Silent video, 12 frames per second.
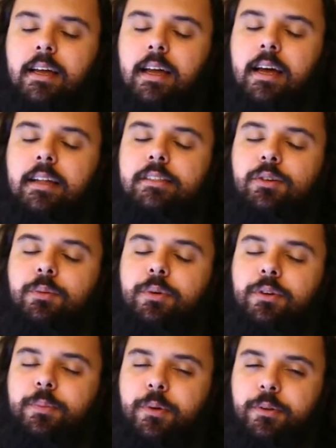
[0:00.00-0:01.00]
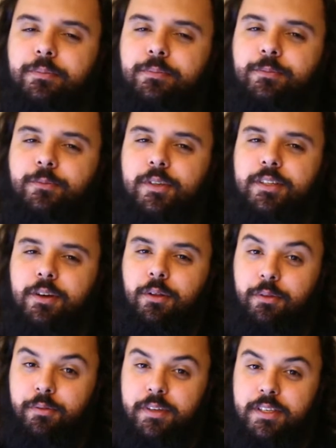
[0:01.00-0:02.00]
I had the appointment with the
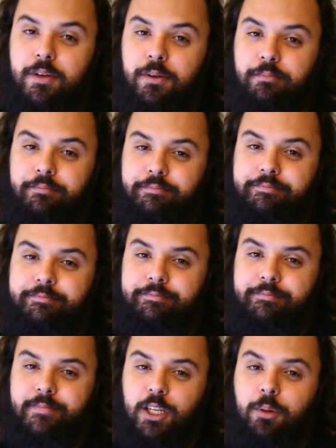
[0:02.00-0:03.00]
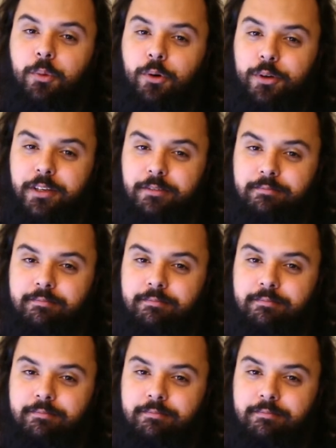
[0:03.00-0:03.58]
other physio in the morning.